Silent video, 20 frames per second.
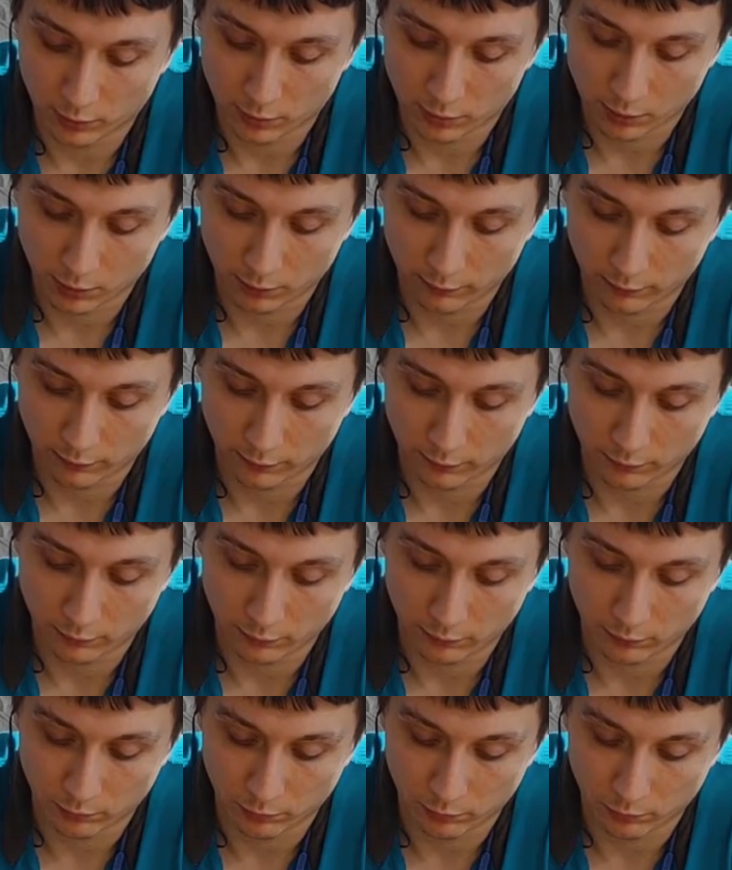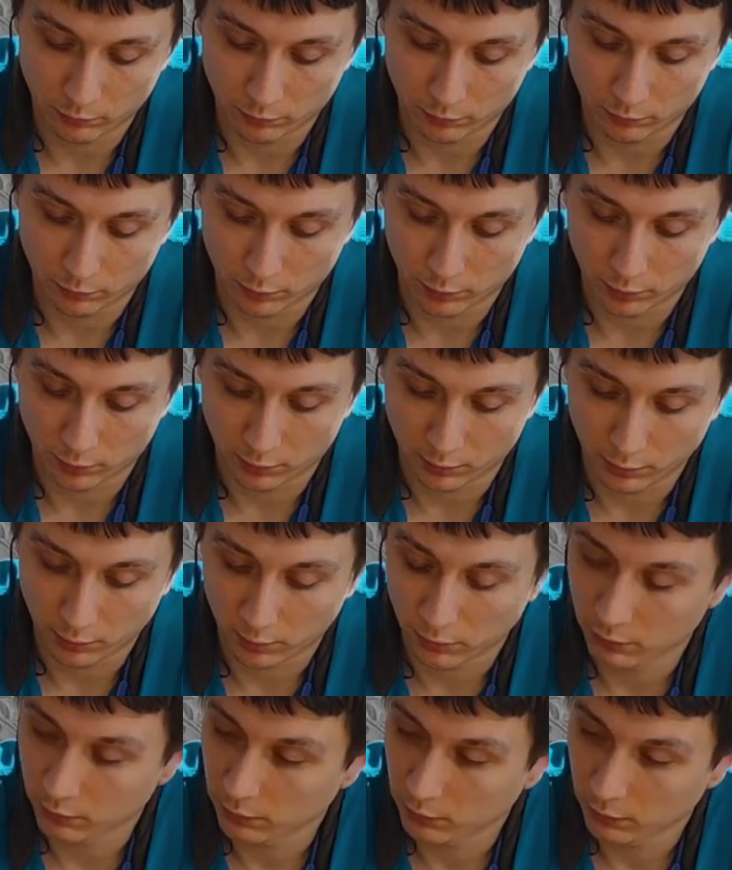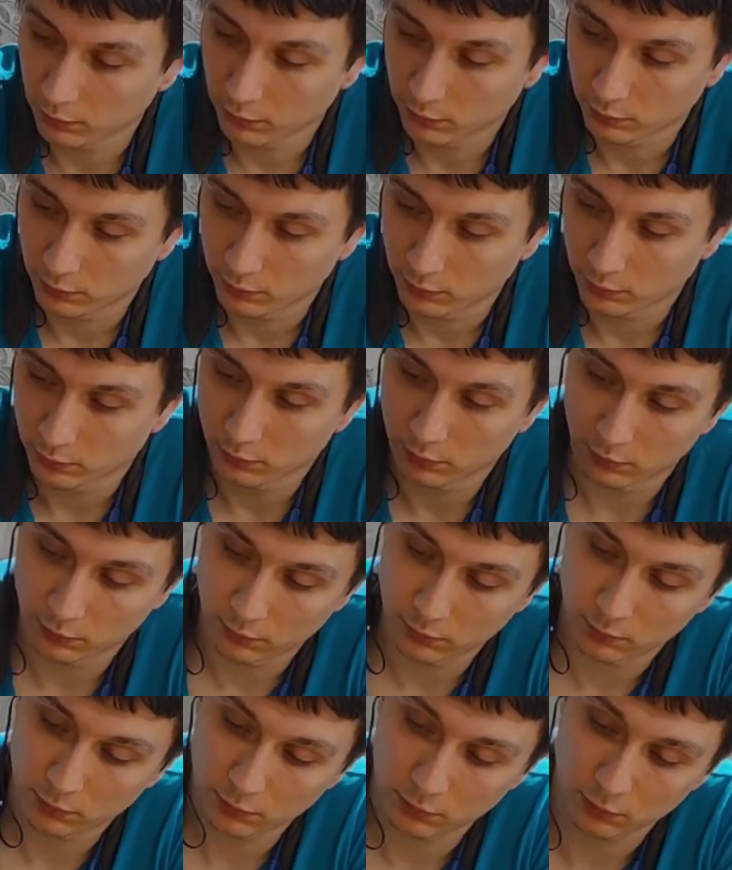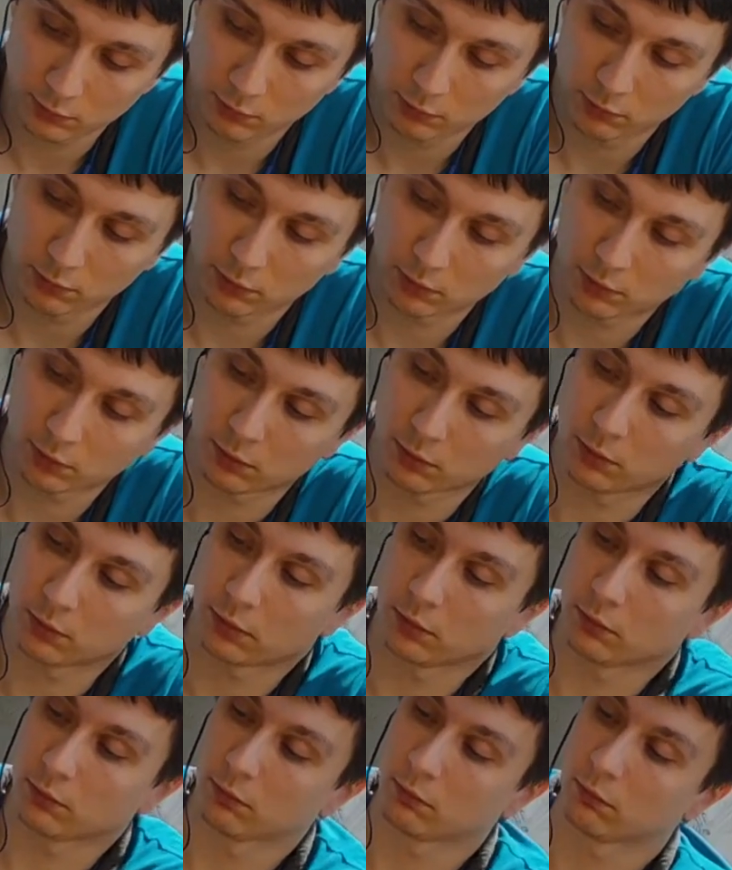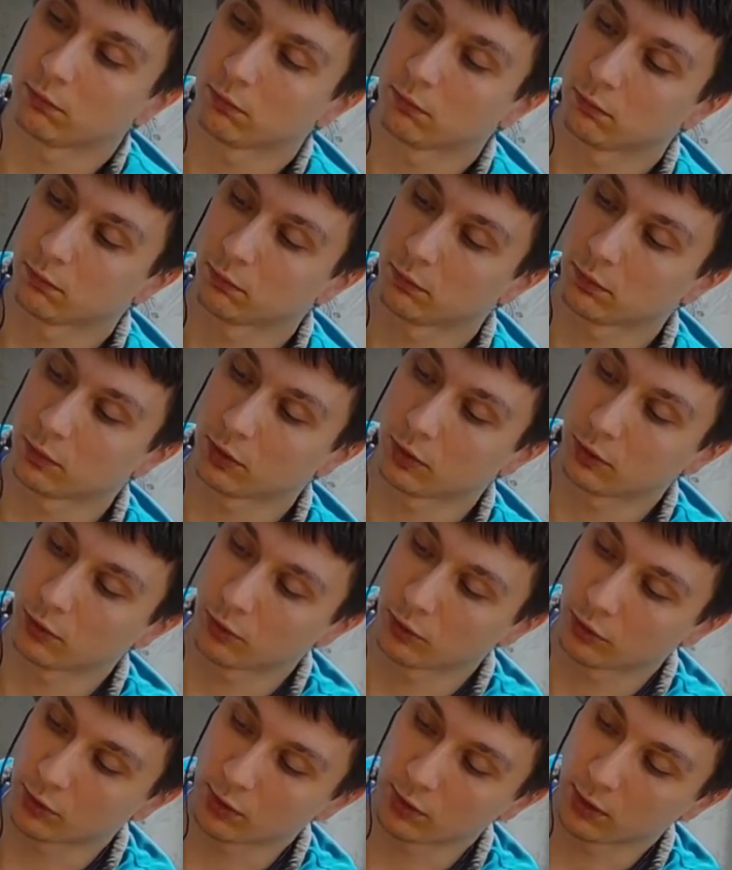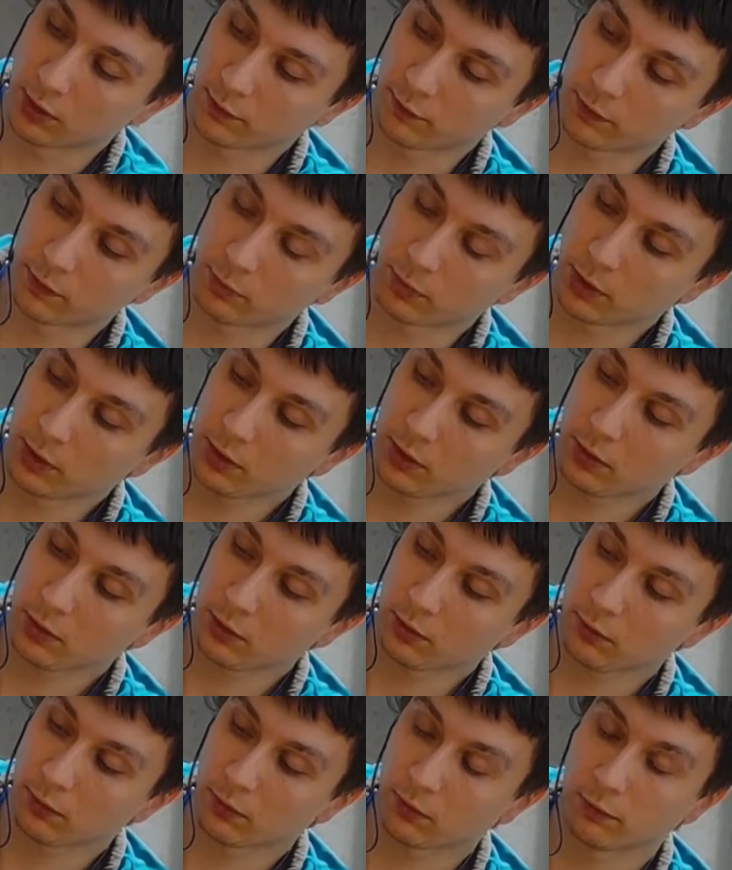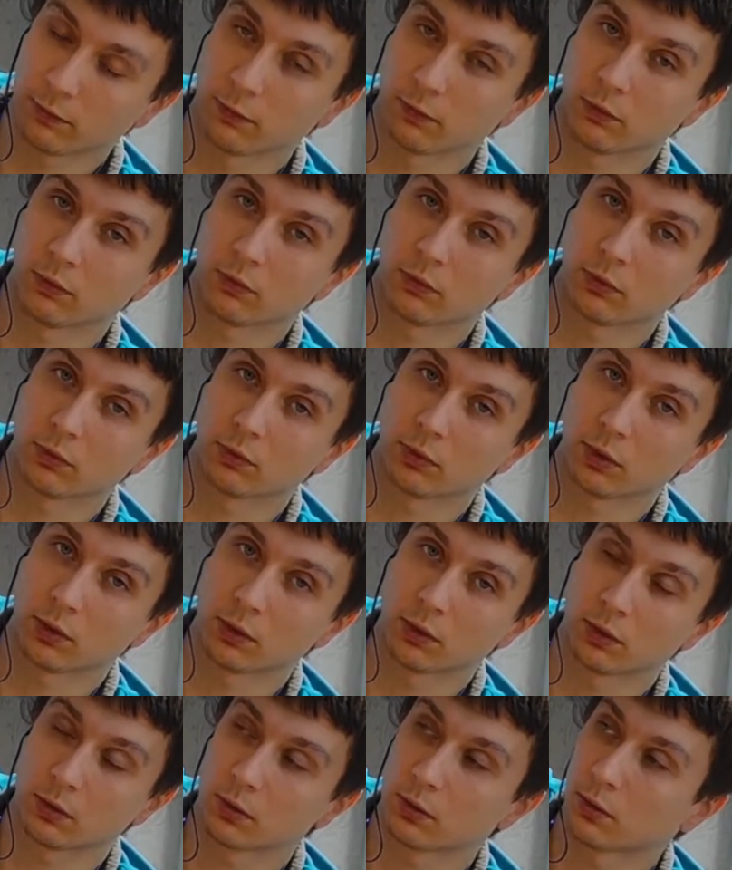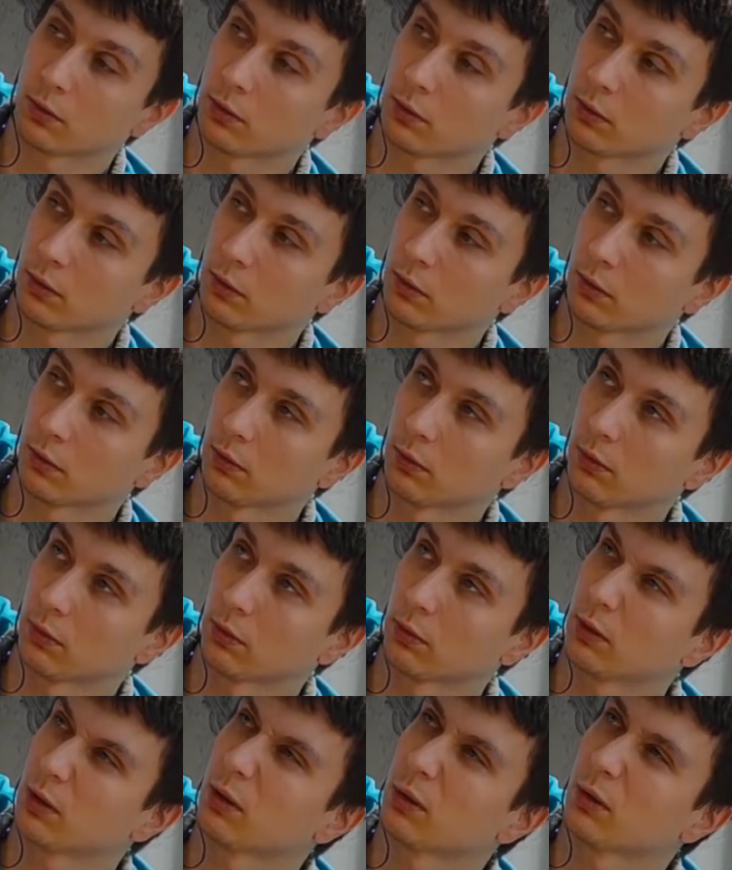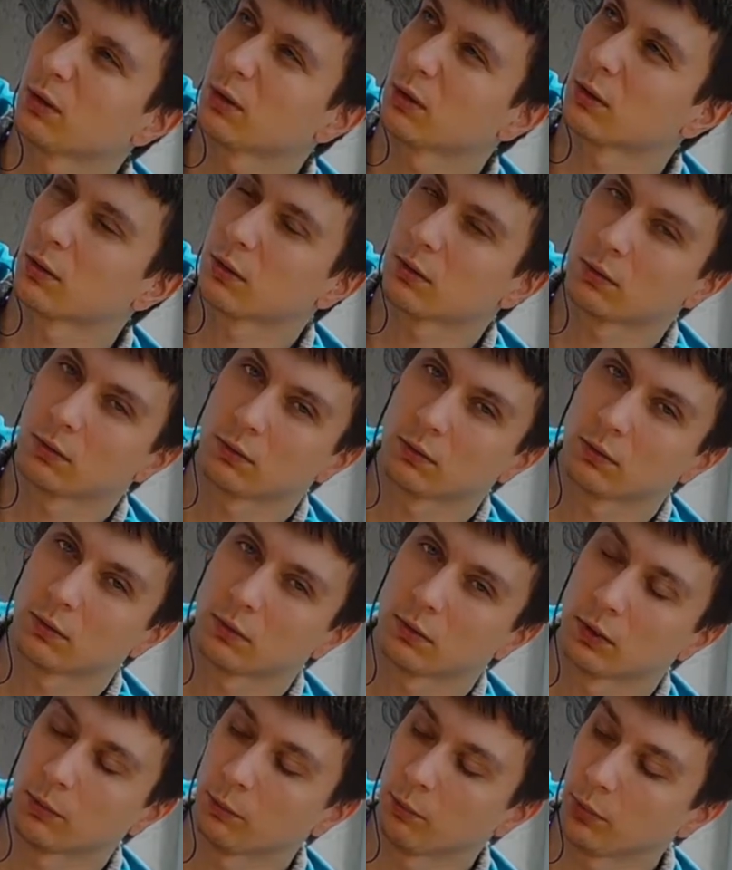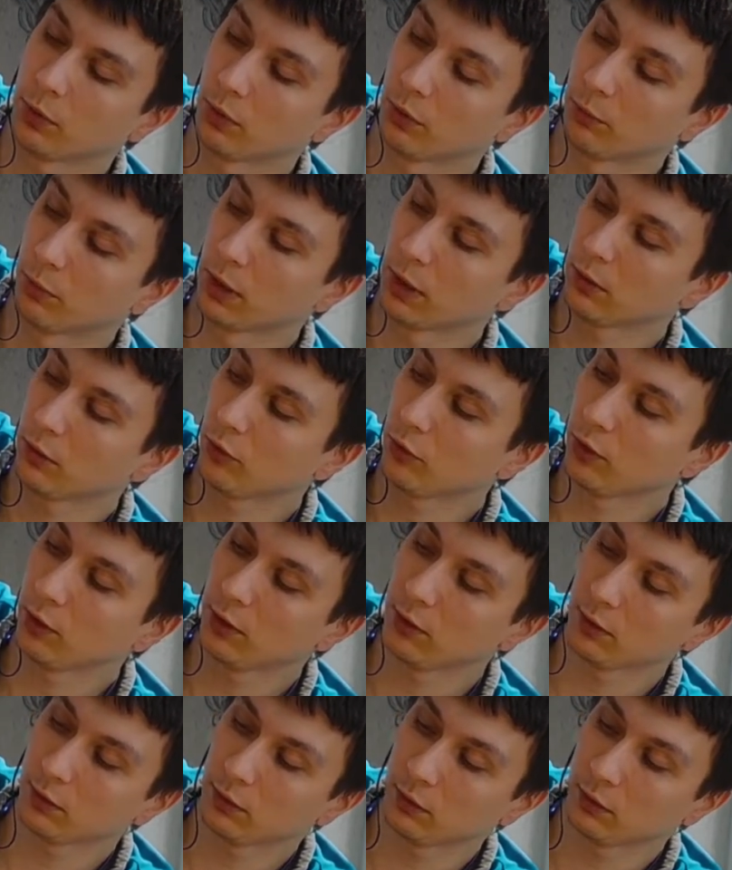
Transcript: itself, it will be put right here, so there is enough space for 2S 6 ampere battery